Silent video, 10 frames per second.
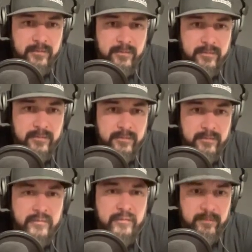inch hole.
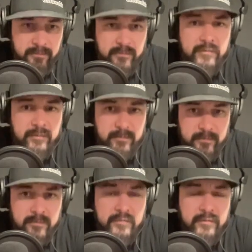So when I'm
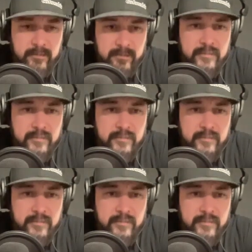blasting my